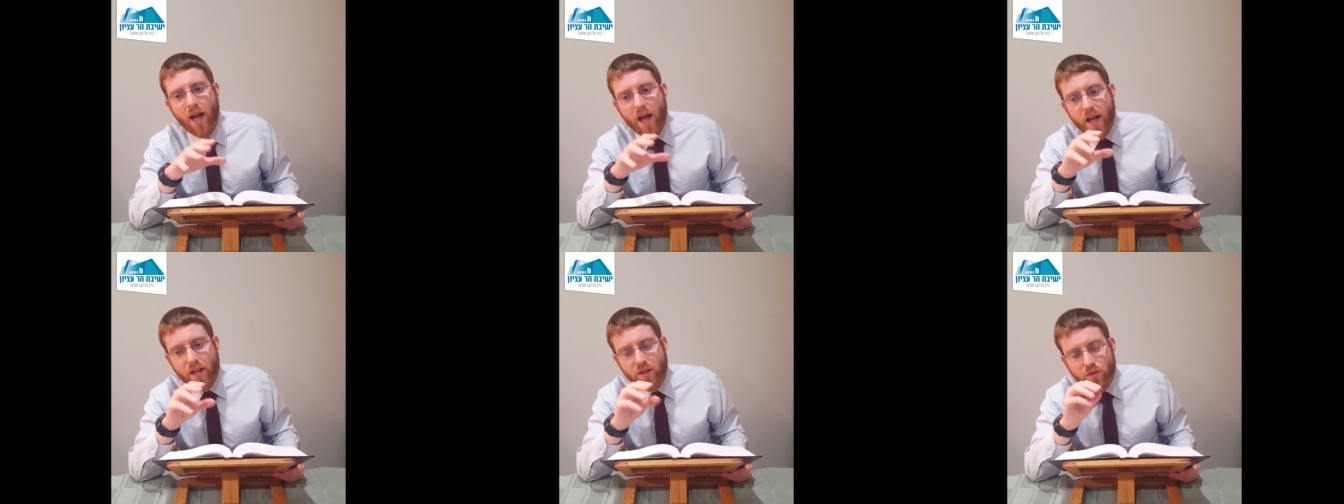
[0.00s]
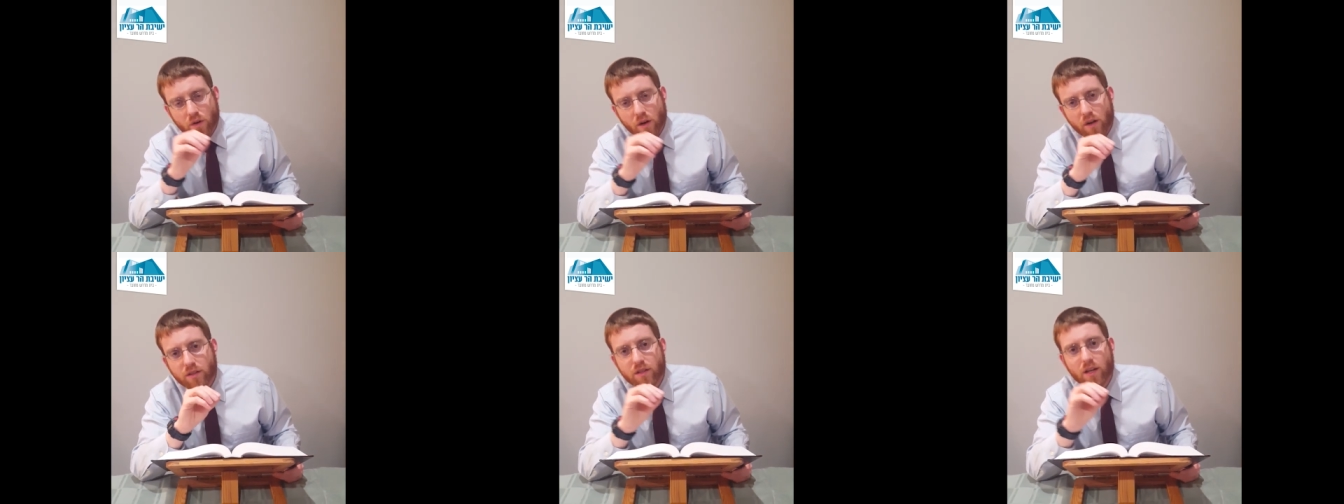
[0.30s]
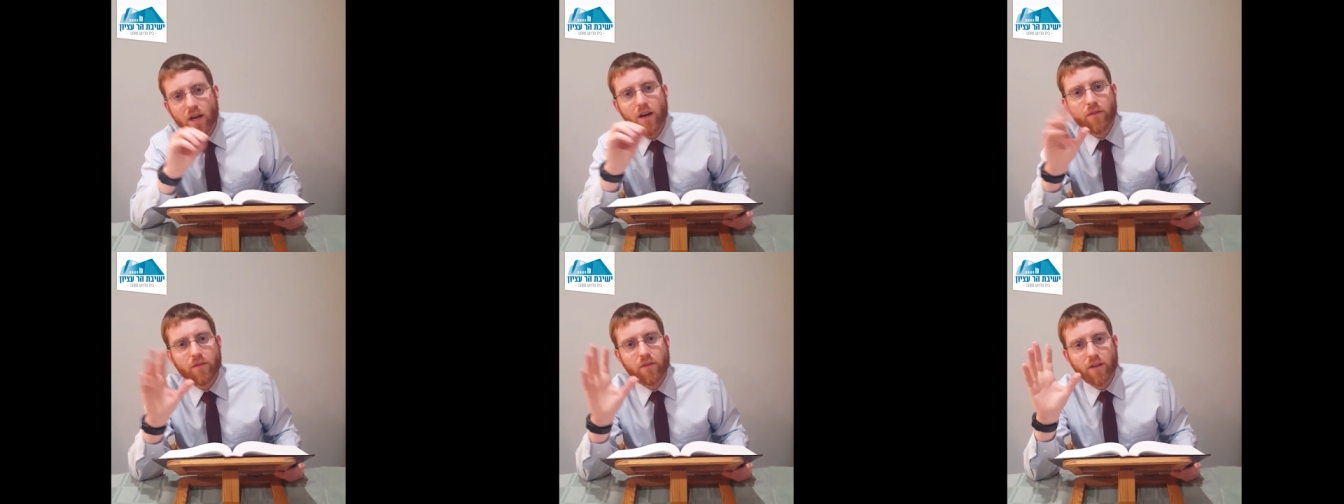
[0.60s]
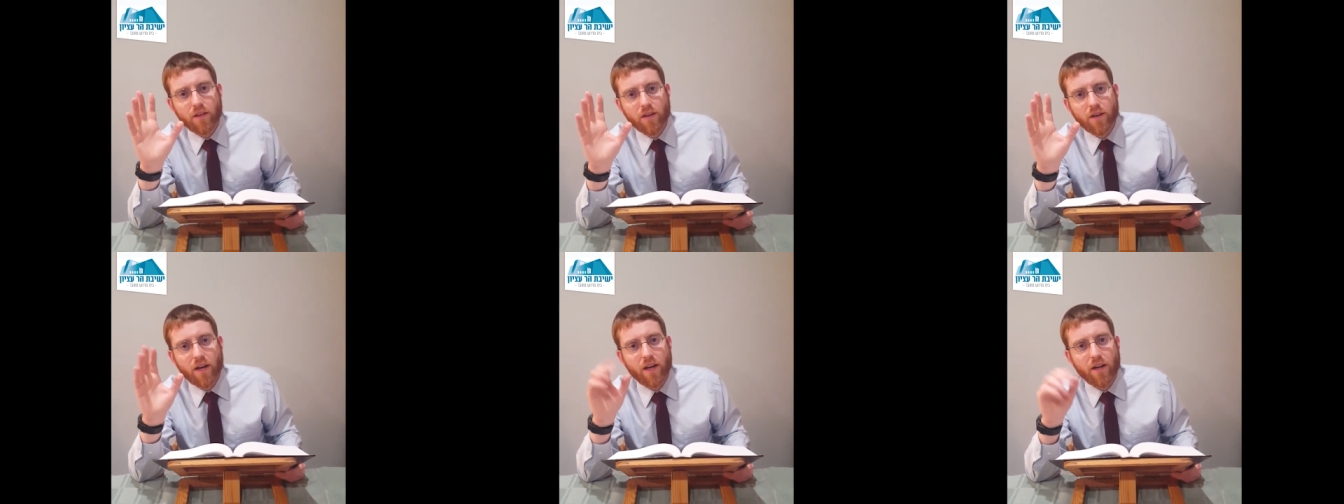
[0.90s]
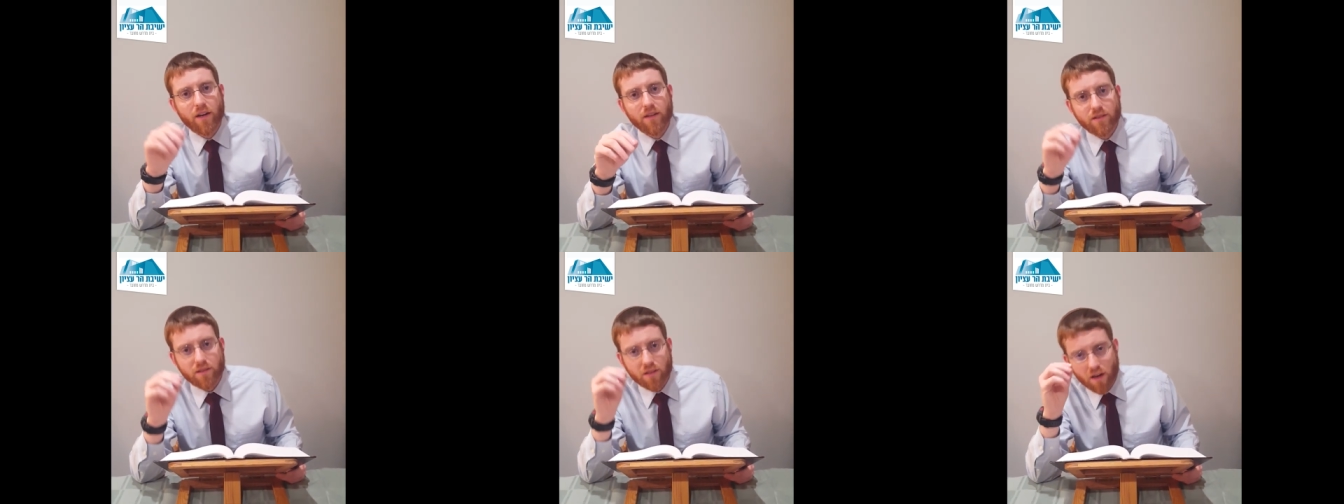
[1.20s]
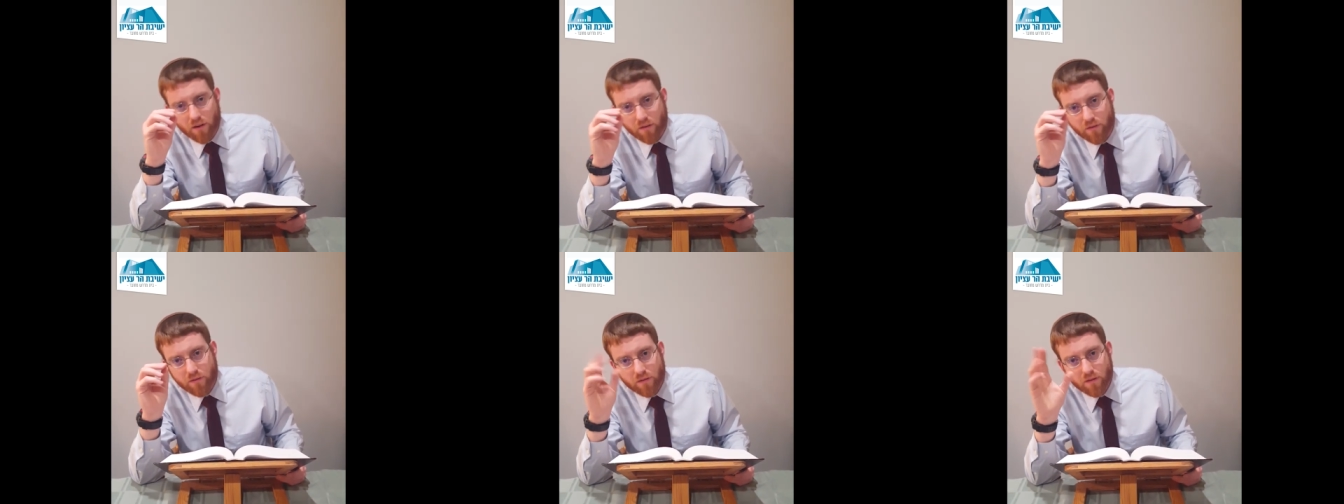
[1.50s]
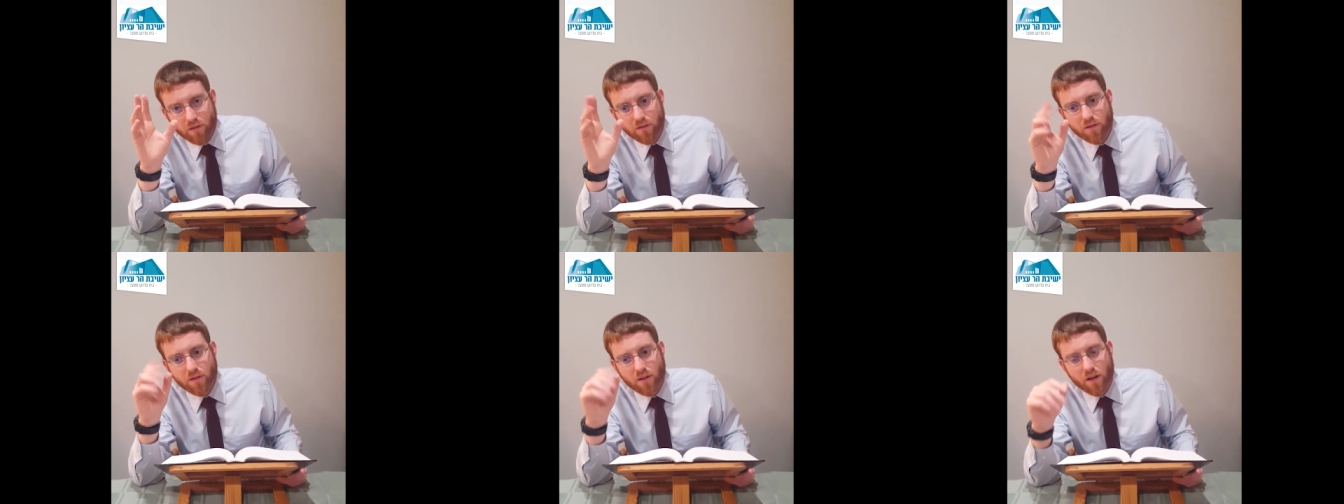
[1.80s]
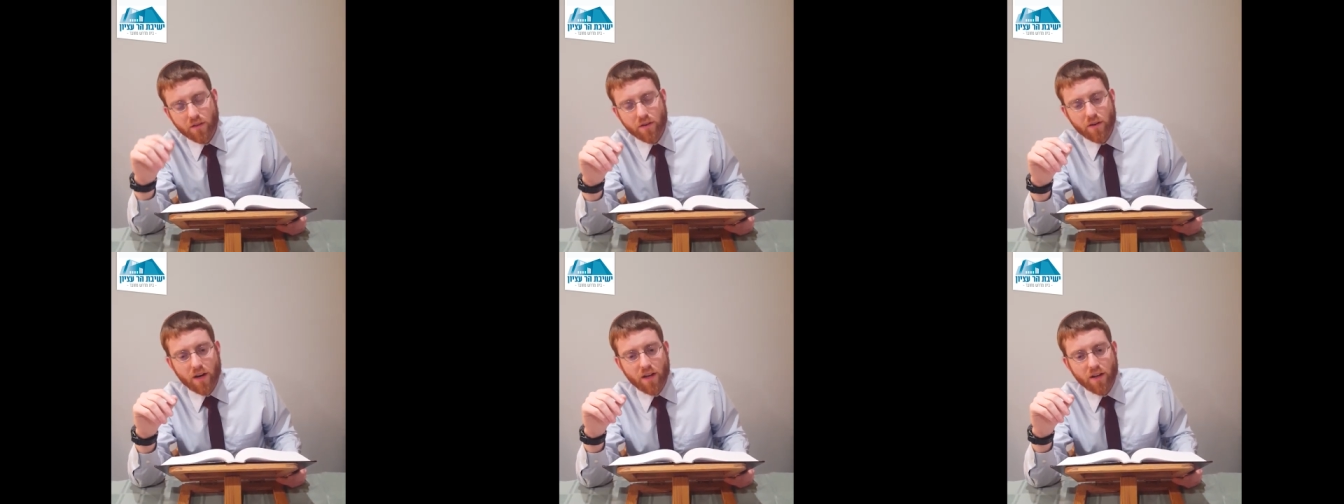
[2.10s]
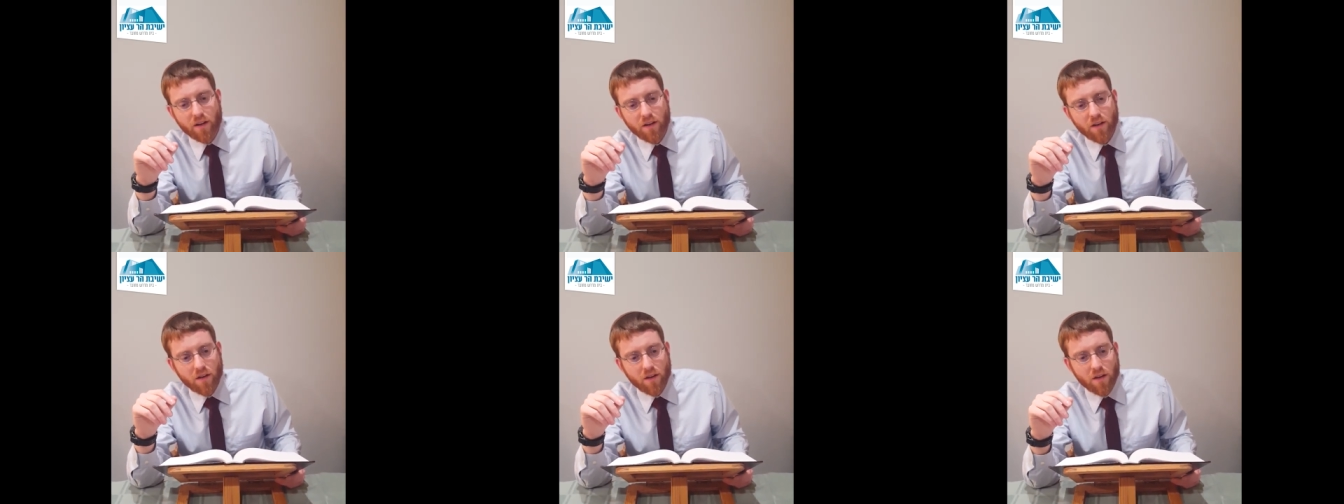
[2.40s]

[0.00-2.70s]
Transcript: and draw a tav on their head, a tuf on their head.